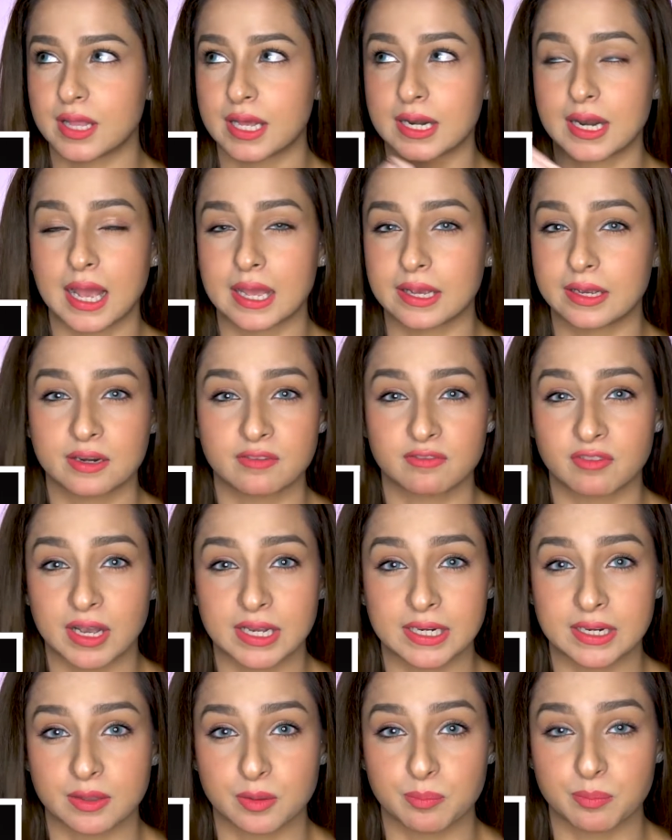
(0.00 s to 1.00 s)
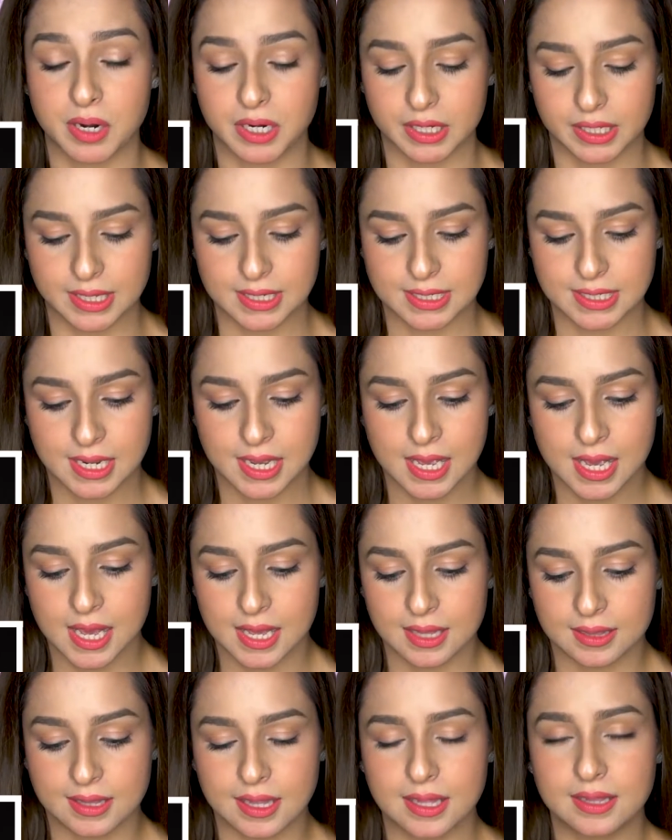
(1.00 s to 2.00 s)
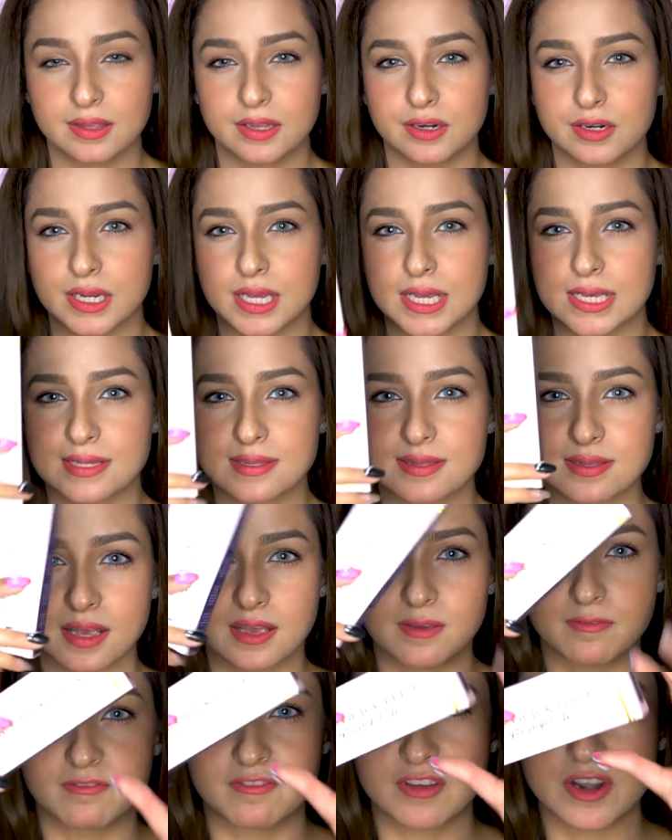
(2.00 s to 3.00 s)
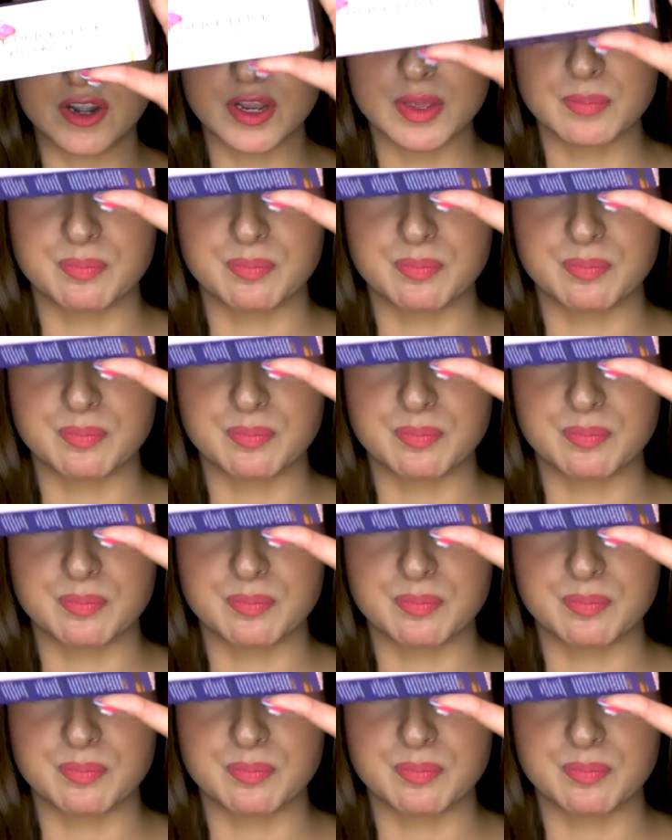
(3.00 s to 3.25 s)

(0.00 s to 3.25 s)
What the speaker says: that I can find in the market. Then there is a very